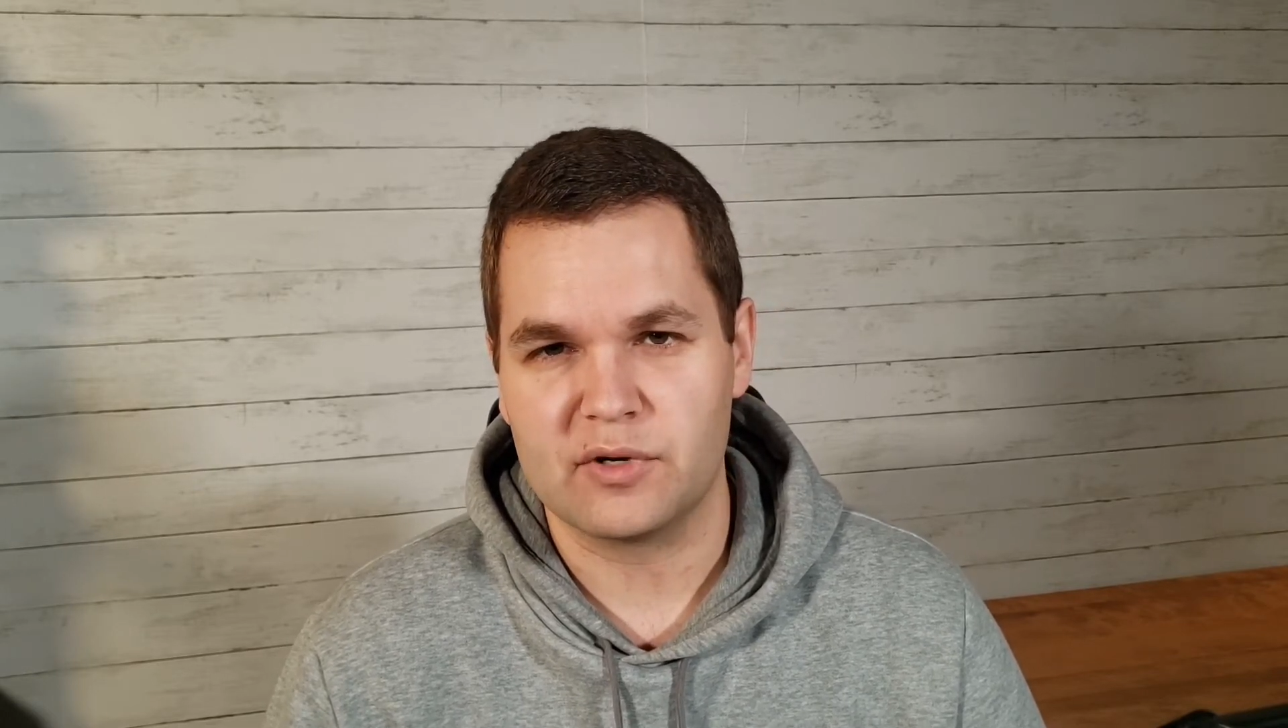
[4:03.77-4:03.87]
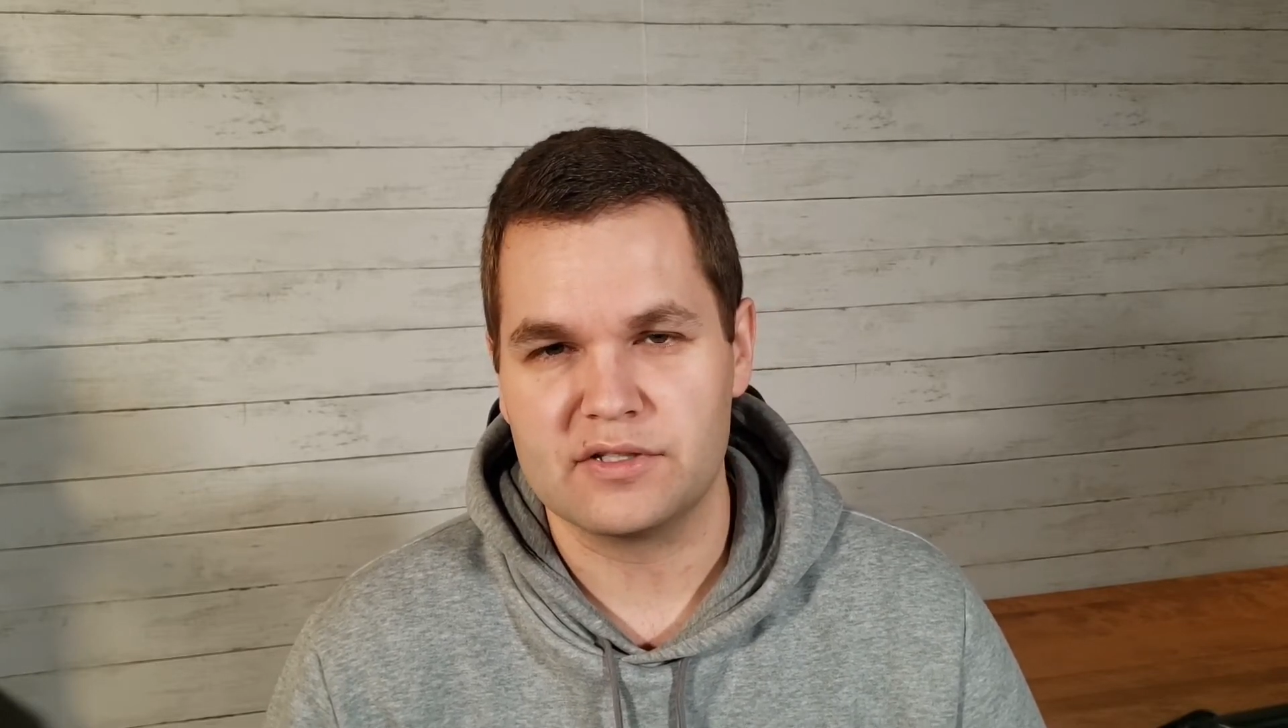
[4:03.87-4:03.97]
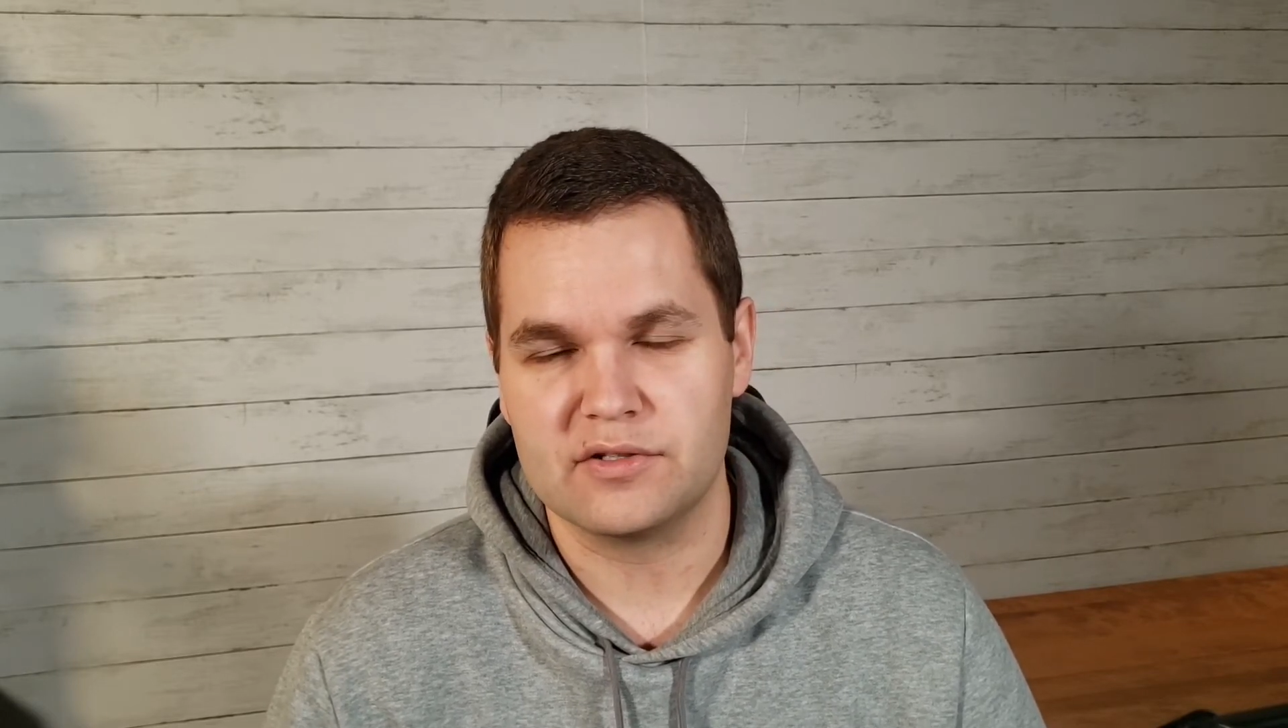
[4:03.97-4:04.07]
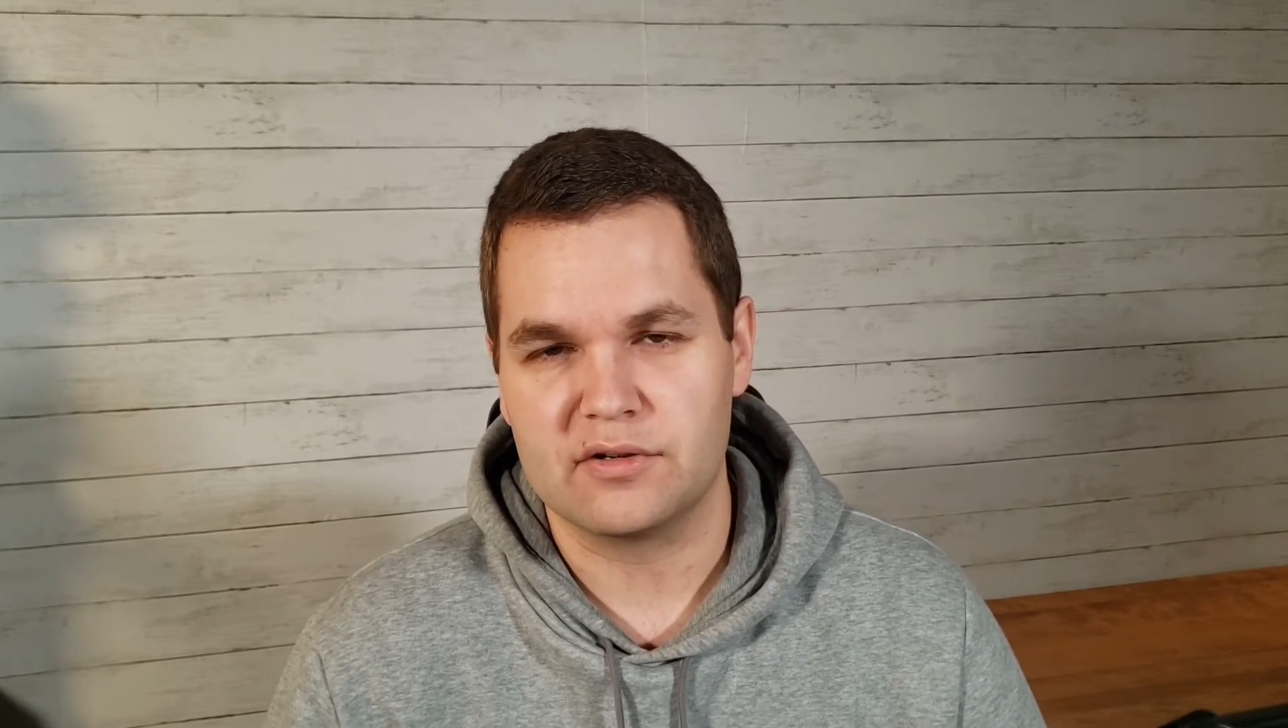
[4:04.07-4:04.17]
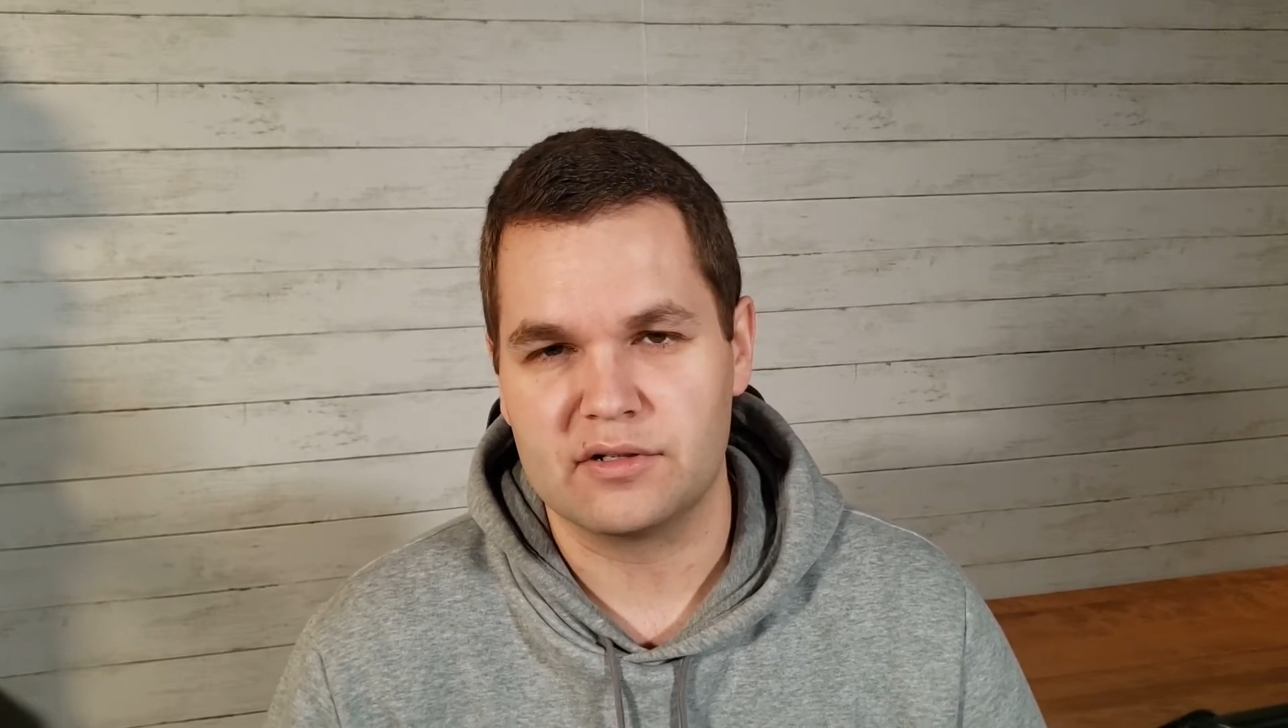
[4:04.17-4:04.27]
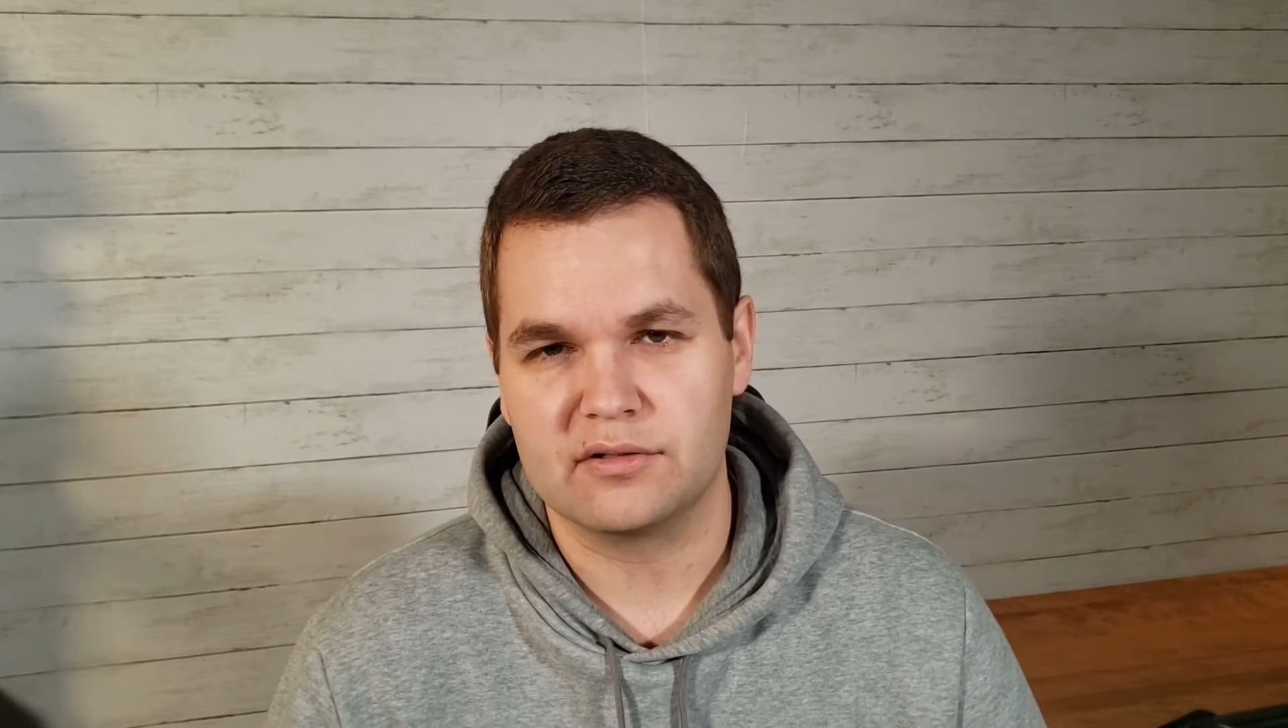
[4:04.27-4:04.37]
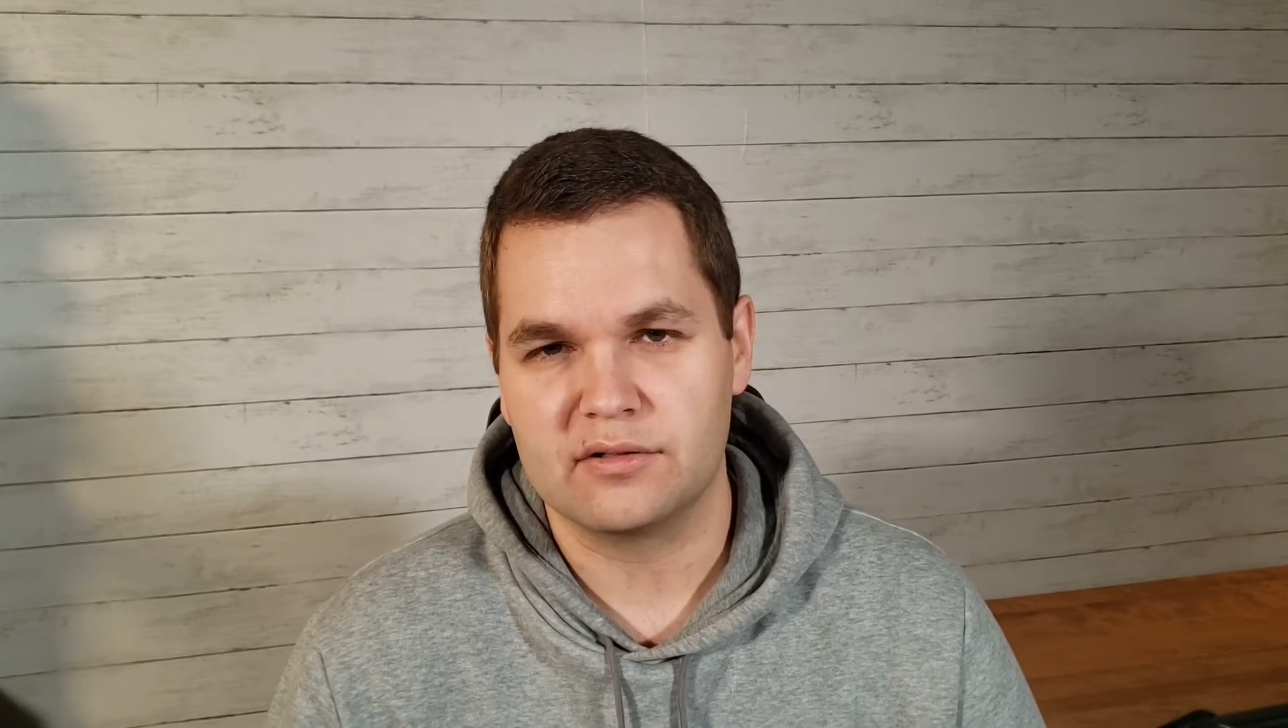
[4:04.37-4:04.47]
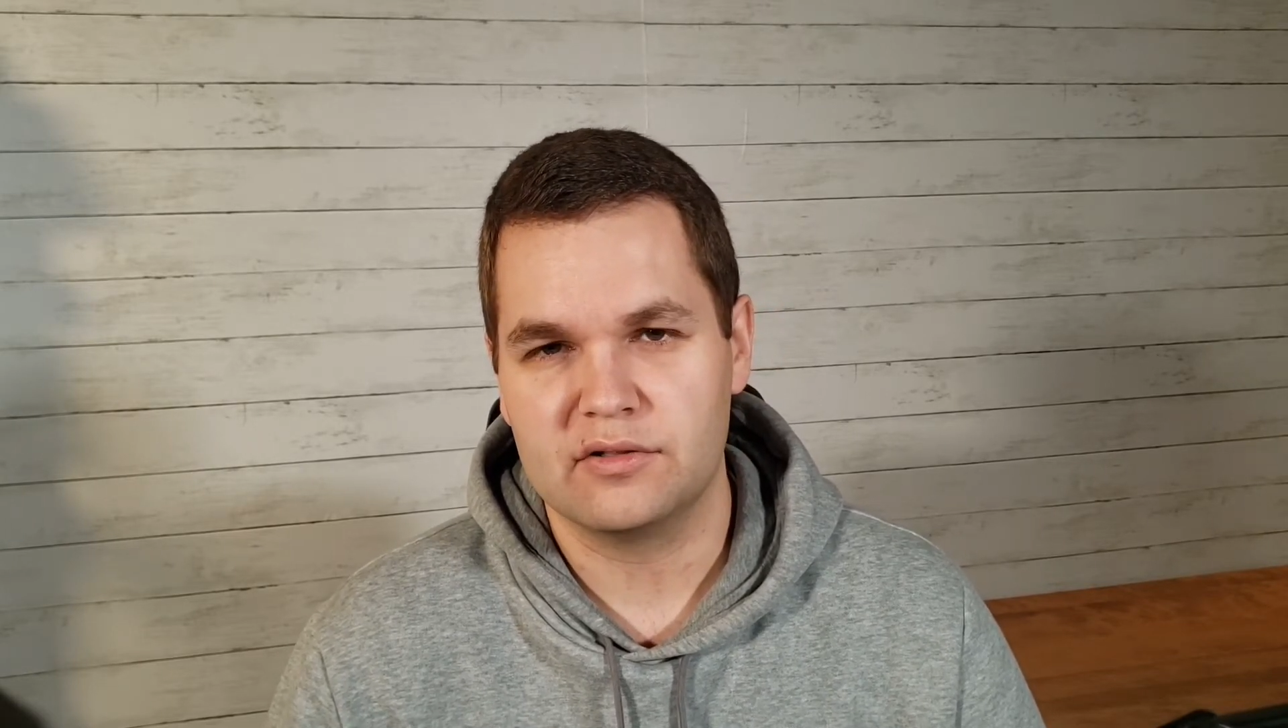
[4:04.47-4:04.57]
ways you can,